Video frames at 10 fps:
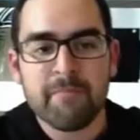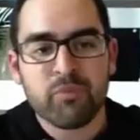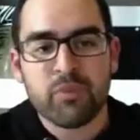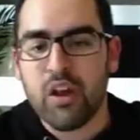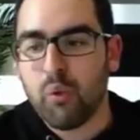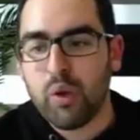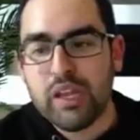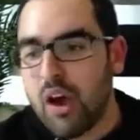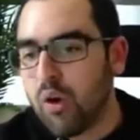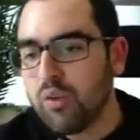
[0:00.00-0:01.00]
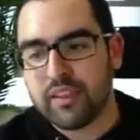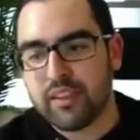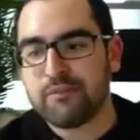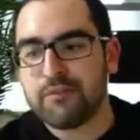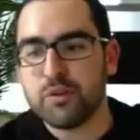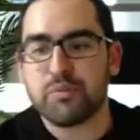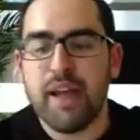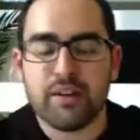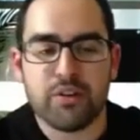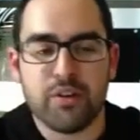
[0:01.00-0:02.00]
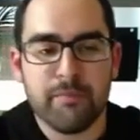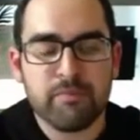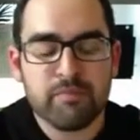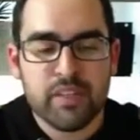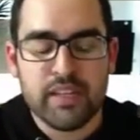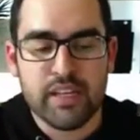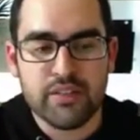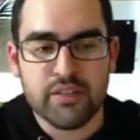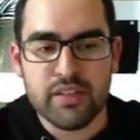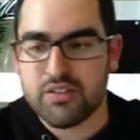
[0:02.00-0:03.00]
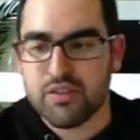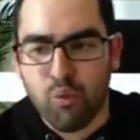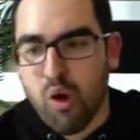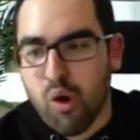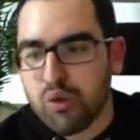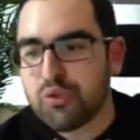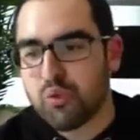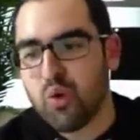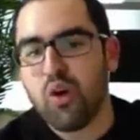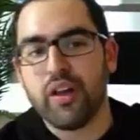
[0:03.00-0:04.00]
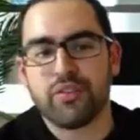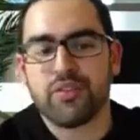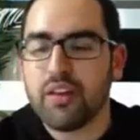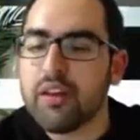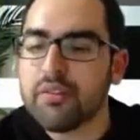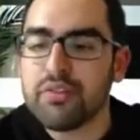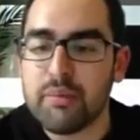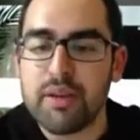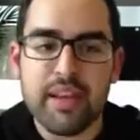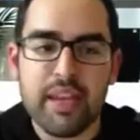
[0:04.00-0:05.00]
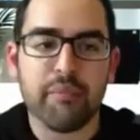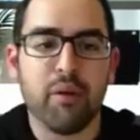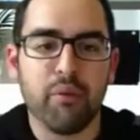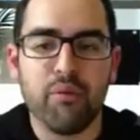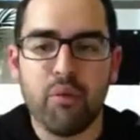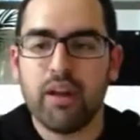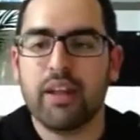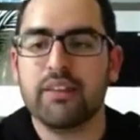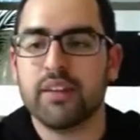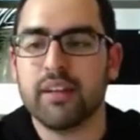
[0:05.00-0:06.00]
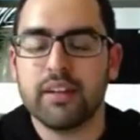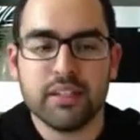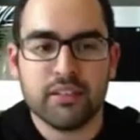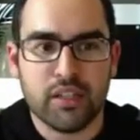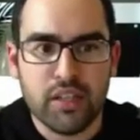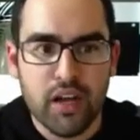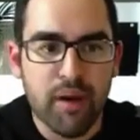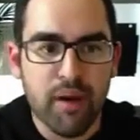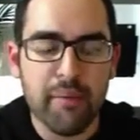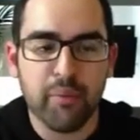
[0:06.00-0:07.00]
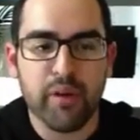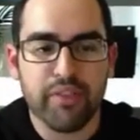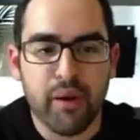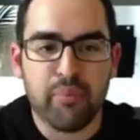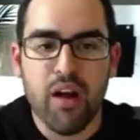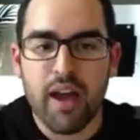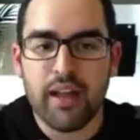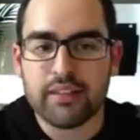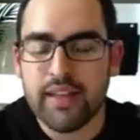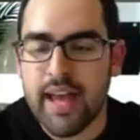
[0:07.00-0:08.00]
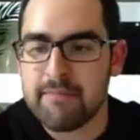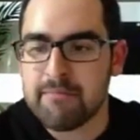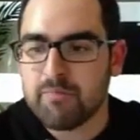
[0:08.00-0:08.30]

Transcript: we know that the full spectrum is the Rolls Royce of CBD, but we wanted to come up with a product that